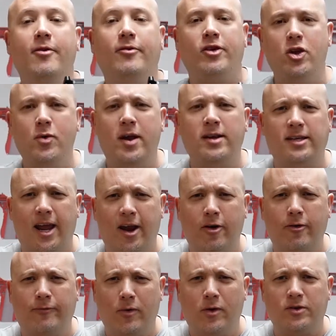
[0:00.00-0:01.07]
The US
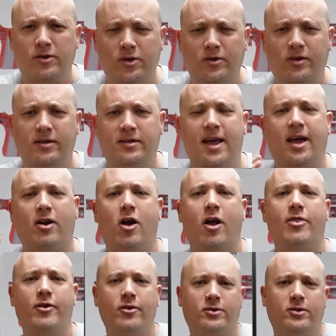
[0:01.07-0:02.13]
Air Force uses that
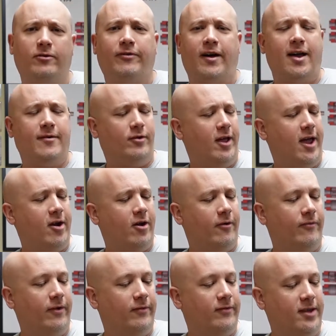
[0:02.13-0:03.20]
on their survival
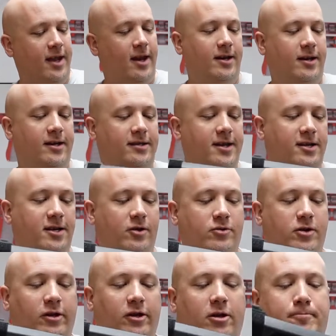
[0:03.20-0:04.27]
AR-15, and essentially
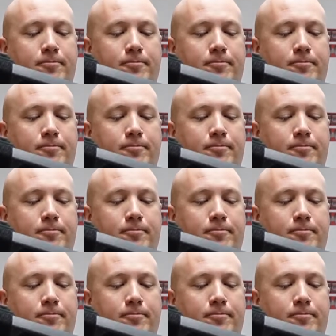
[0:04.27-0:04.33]
there's a little